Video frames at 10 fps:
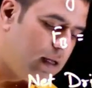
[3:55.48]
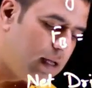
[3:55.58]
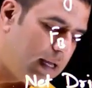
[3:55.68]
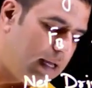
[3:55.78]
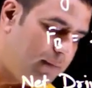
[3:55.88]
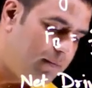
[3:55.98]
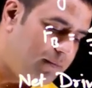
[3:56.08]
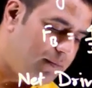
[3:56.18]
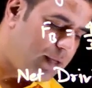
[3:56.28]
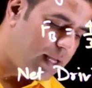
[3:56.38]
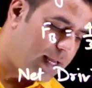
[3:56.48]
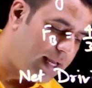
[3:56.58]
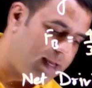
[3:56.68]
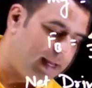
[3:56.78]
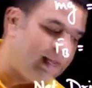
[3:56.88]
ma.
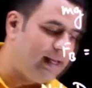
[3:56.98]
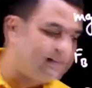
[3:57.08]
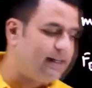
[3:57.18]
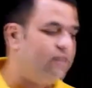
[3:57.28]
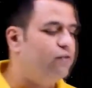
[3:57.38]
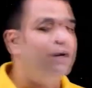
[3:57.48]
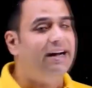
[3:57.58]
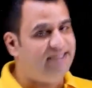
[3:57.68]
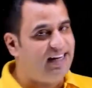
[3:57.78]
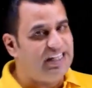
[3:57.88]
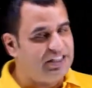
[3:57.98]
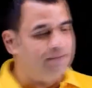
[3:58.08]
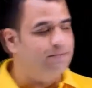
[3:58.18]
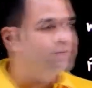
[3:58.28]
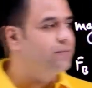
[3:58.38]
A stands for acceleration.
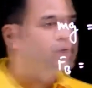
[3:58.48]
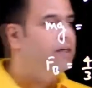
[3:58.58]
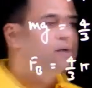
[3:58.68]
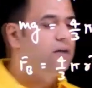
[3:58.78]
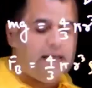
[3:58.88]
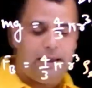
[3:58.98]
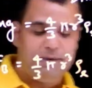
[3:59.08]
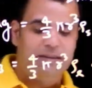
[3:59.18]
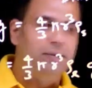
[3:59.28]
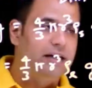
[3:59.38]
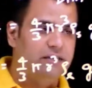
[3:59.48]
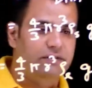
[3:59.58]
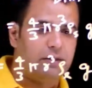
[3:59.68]
M is the mass of the